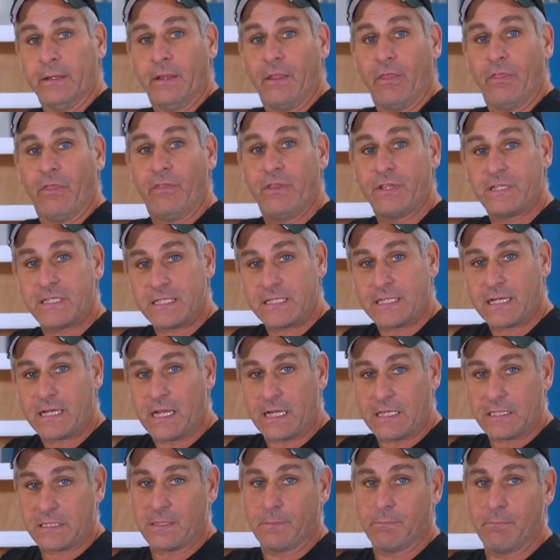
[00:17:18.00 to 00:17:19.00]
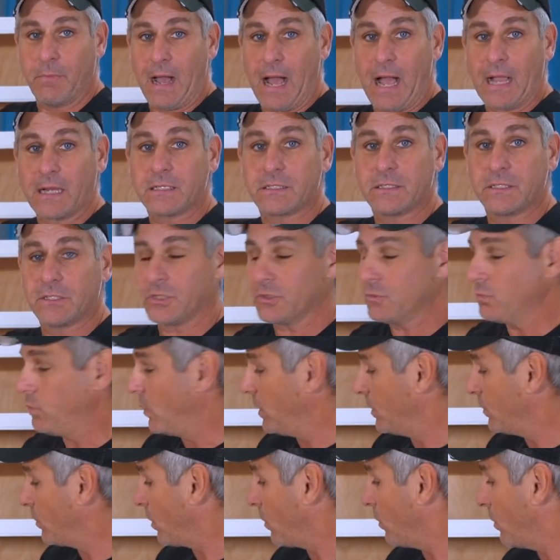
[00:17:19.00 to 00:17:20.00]
This is a custom box. This is
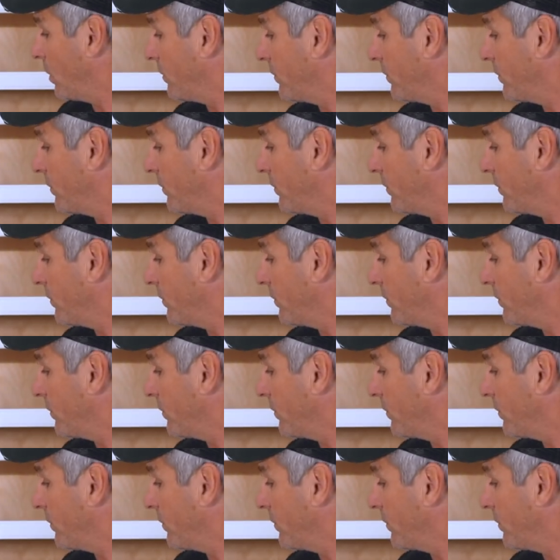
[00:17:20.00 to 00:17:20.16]
one where one